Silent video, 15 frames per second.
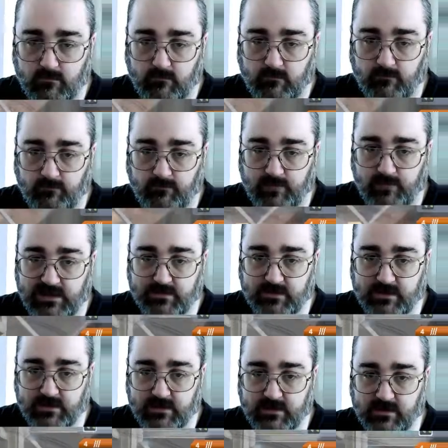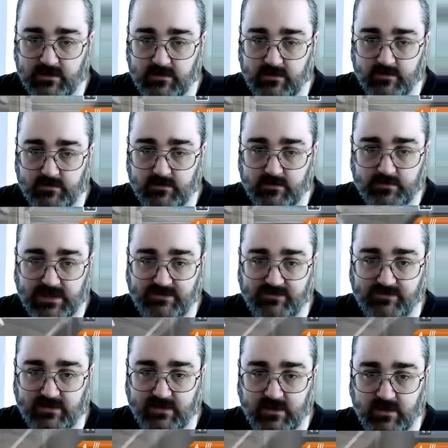limit the places it
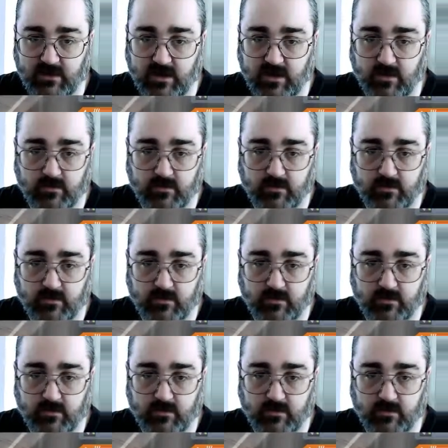can go.